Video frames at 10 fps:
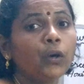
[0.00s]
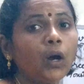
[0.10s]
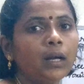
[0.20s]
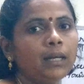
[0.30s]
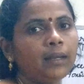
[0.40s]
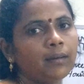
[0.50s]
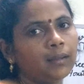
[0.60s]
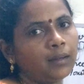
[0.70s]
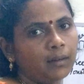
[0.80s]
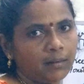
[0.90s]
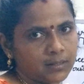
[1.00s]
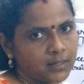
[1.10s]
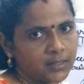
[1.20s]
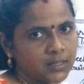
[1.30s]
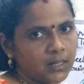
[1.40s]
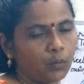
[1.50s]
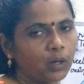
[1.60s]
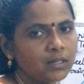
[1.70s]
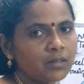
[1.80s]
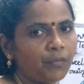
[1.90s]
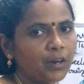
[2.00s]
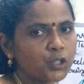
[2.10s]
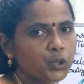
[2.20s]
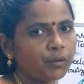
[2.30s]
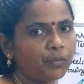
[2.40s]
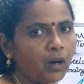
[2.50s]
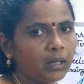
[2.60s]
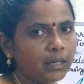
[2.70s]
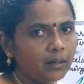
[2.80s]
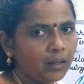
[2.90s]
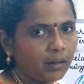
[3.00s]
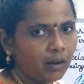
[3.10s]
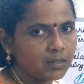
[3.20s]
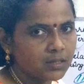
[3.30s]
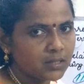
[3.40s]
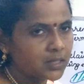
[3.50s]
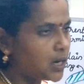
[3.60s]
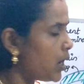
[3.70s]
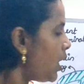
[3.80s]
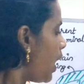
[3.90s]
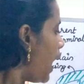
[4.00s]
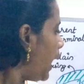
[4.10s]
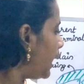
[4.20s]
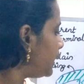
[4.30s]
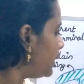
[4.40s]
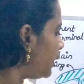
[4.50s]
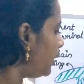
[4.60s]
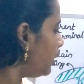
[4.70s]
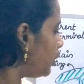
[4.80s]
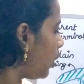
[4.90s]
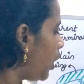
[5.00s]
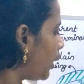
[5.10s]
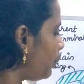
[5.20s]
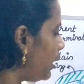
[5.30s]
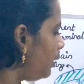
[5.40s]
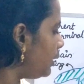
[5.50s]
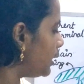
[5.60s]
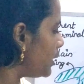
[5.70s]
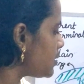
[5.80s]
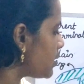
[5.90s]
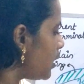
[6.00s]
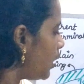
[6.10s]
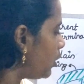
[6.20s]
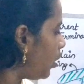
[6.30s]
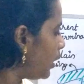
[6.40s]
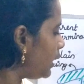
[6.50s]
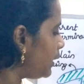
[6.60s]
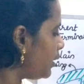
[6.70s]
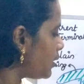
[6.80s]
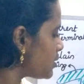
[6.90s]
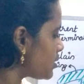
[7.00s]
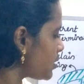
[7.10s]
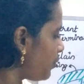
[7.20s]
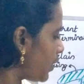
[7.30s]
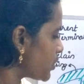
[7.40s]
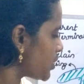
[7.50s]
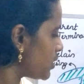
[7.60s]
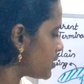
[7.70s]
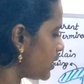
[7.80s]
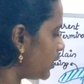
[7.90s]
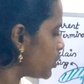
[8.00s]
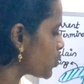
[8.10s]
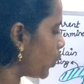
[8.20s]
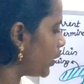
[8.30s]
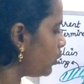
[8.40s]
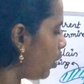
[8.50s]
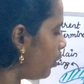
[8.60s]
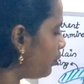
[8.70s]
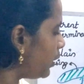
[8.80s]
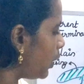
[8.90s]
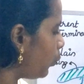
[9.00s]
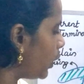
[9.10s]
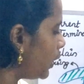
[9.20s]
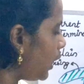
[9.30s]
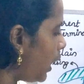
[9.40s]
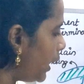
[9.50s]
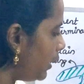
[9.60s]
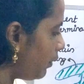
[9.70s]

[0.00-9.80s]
nonlinear resistor what is the function of nonlinear resistor under normal that is nonlinear resistor function is that it is going to offer a very high